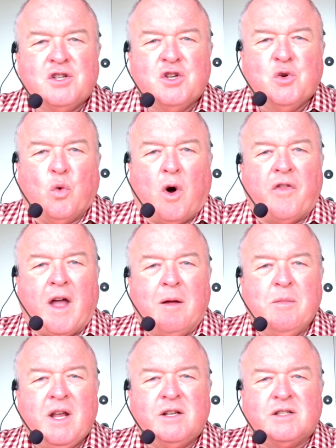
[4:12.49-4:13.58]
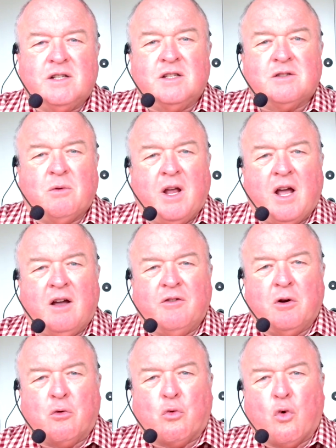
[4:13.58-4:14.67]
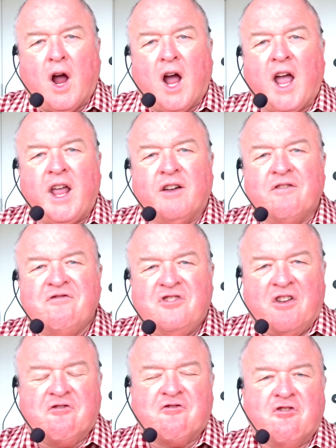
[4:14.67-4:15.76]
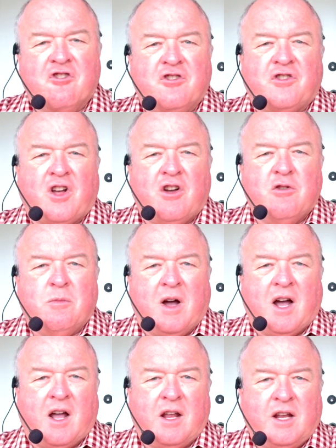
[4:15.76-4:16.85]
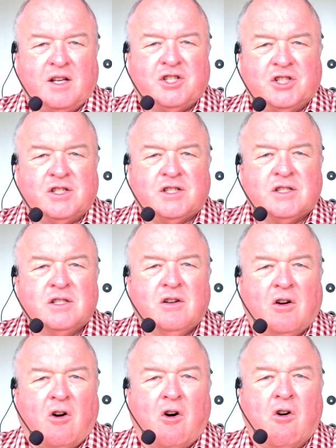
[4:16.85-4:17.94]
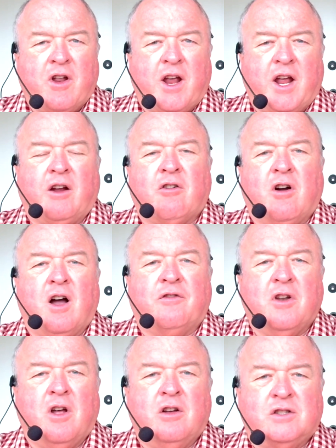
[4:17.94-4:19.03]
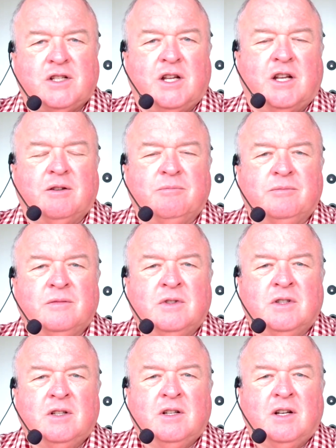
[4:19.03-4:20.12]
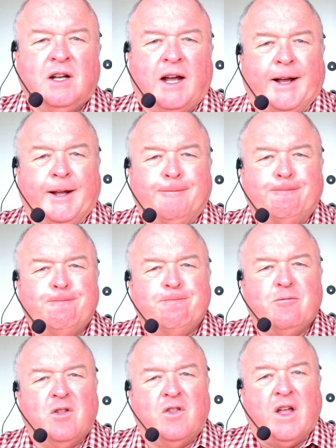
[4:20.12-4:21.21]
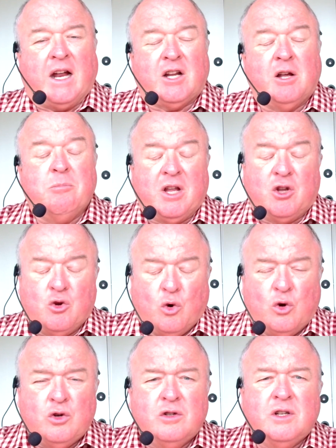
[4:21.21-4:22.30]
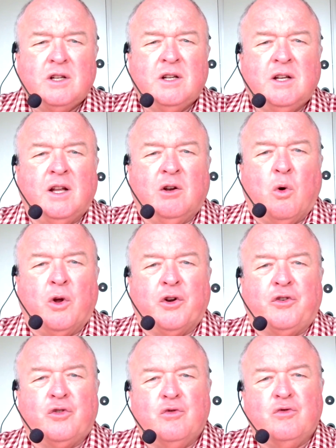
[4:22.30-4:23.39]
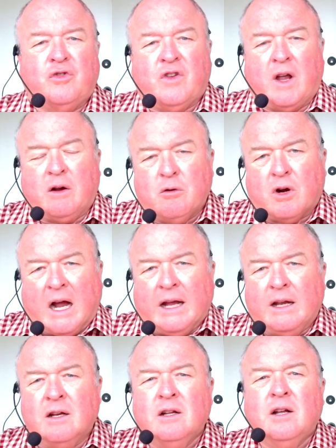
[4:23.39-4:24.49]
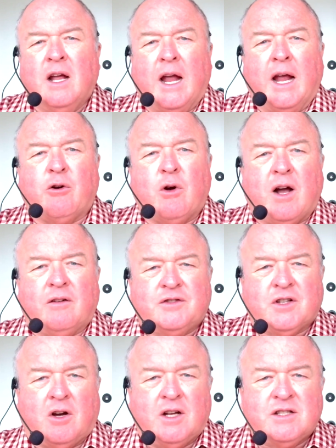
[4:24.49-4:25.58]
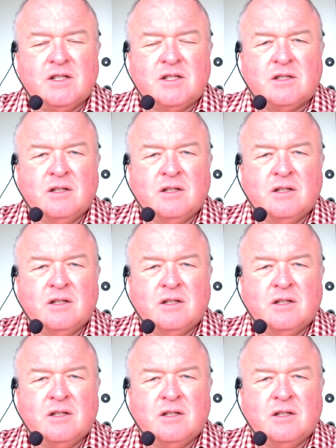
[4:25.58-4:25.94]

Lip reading: What that means is we have an array of different tow bar hitches on aircraft nose gear. And that can be good in order to segregate aircraft sizes,